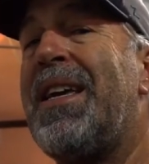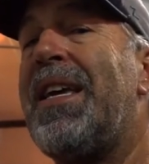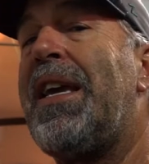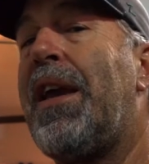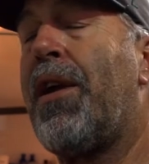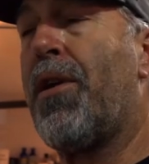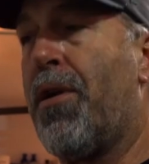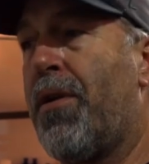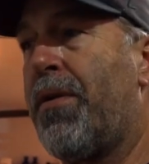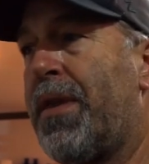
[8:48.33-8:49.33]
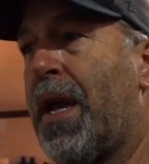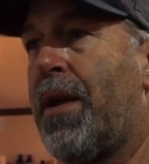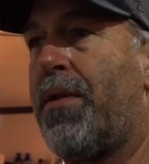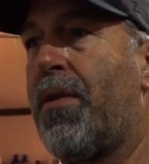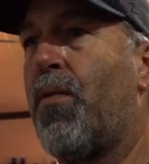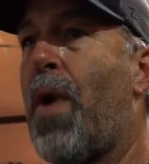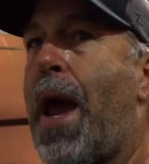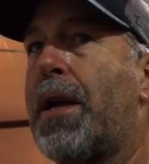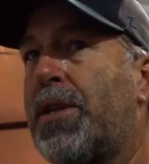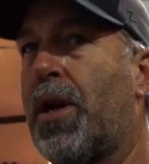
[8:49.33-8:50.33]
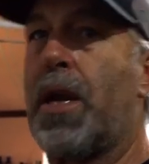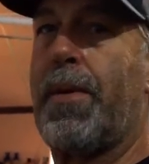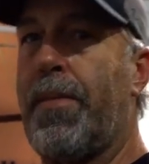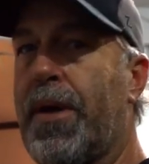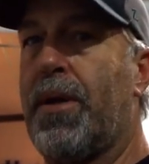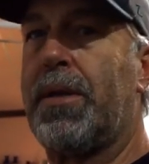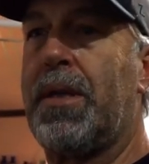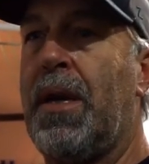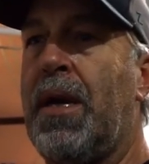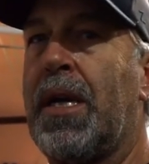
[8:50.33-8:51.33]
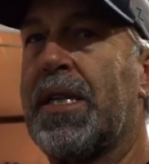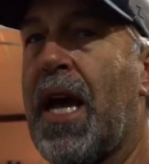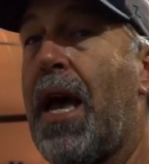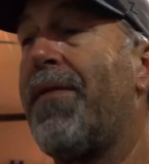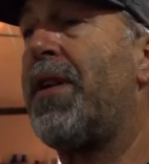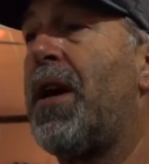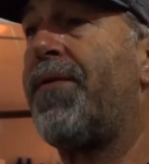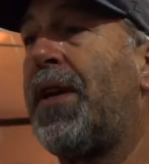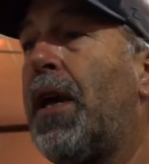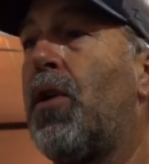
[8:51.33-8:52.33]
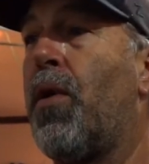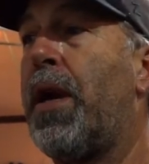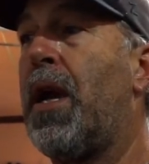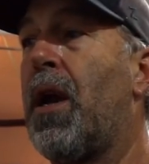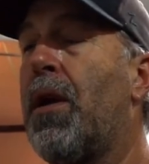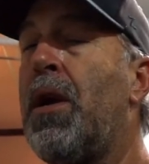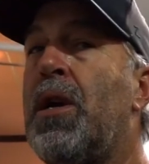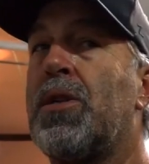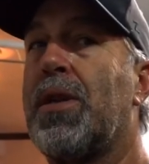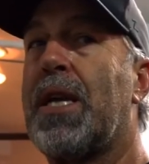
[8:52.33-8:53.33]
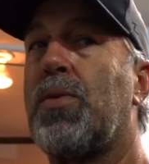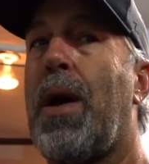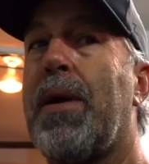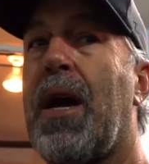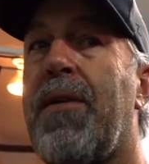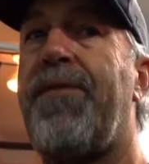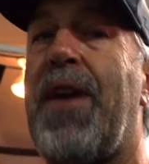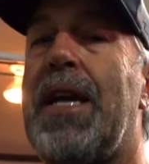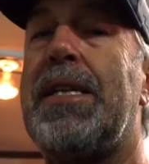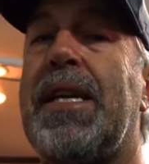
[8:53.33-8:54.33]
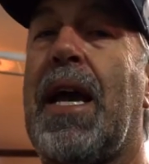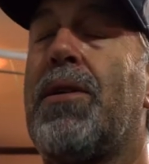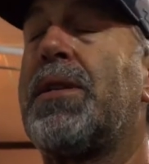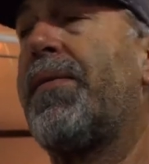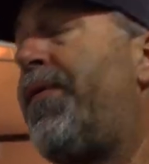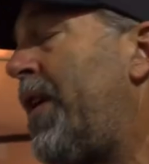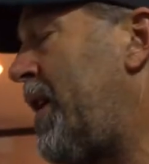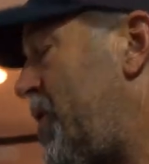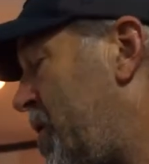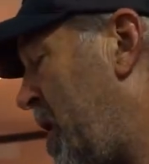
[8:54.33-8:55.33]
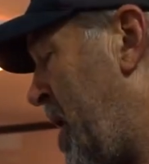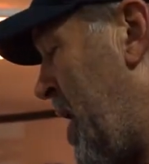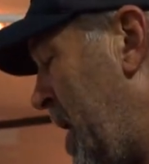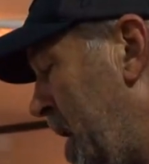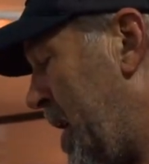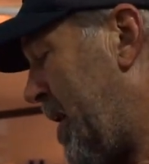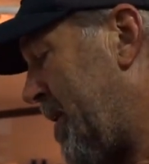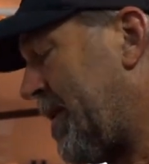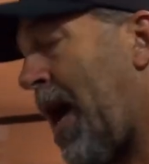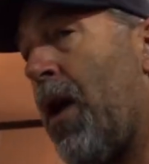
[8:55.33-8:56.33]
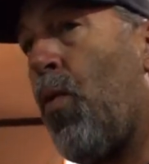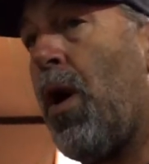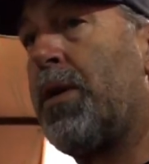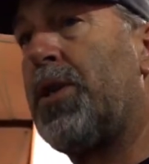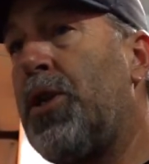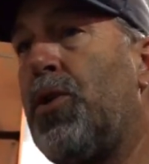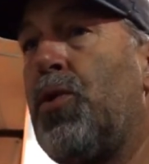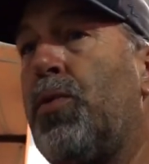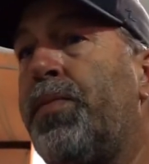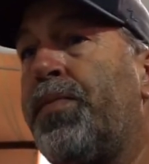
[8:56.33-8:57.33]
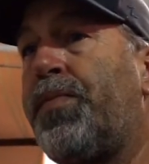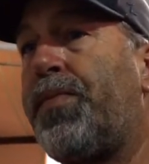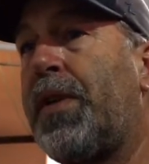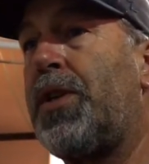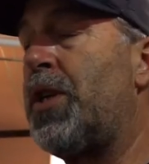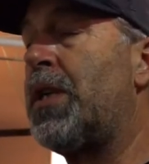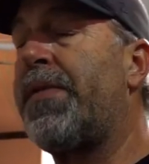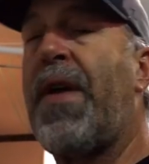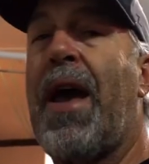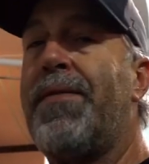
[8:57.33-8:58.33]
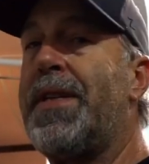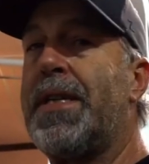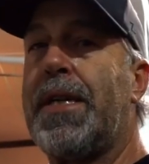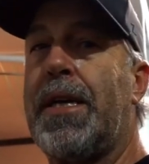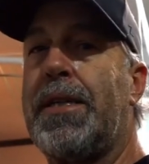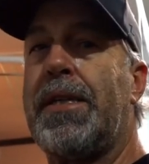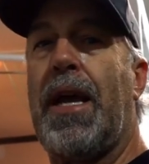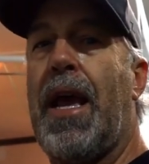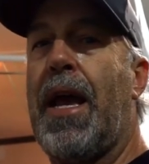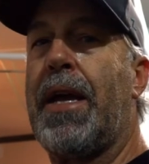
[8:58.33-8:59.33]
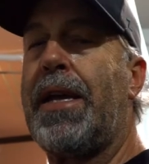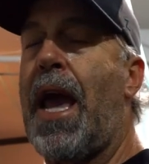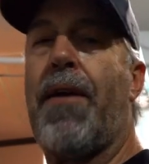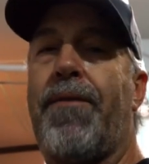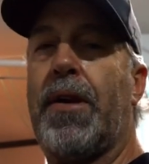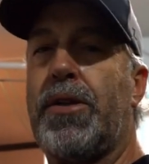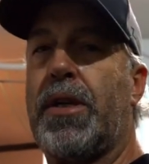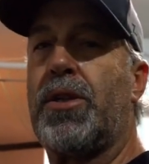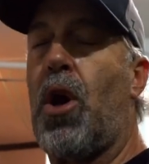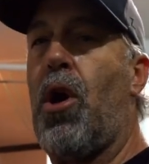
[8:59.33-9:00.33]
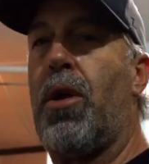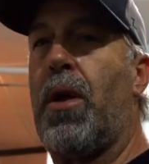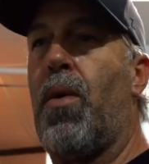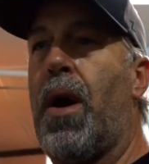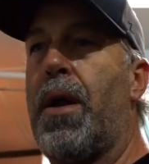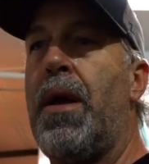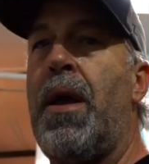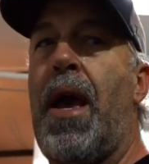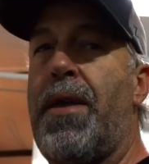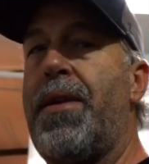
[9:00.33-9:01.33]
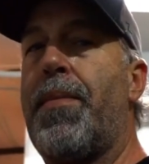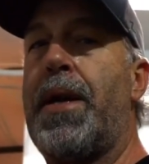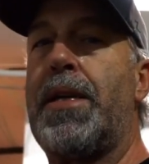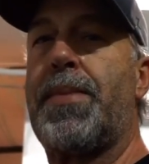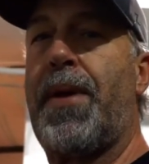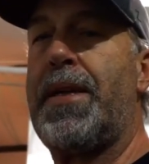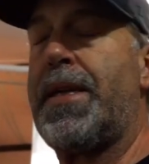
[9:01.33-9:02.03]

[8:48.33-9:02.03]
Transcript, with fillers: year that the racks are going to be built, because I have enough to get going here. So that's why I'm kind of phasing out some fish, is I want to just have discus and catfish. That's all I want. And then my display